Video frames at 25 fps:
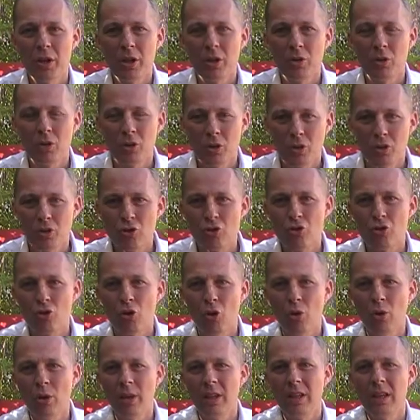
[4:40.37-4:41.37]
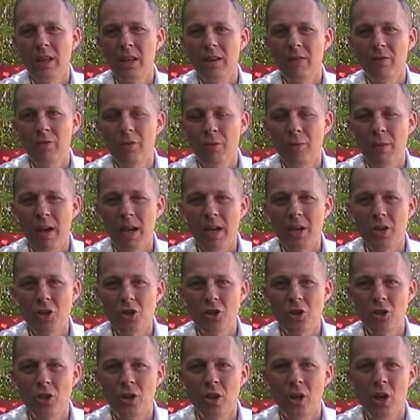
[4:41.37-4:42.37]
you're controlling the
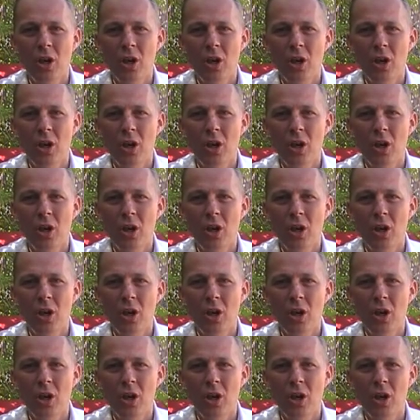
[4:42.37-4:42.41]
information,